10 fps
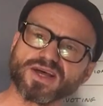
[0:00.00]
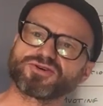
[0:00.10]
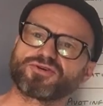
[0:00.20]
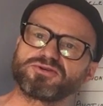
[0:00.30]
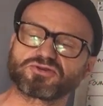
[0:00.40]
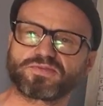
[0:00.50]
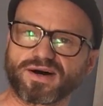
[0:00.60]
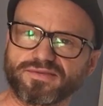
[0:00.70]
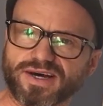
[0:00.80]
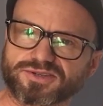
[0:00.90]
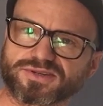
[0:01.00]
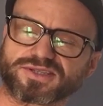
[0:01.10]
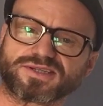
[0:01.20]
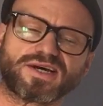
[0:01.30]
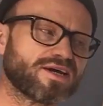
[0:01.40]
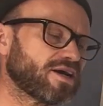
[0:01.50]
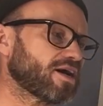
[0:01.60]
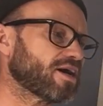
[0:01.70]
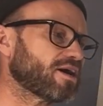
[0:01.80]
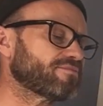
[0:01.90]
is a crucial part of hairdressing.
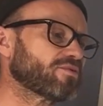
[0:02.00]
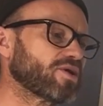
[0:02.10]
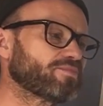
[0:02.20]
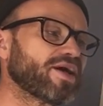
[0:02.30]
We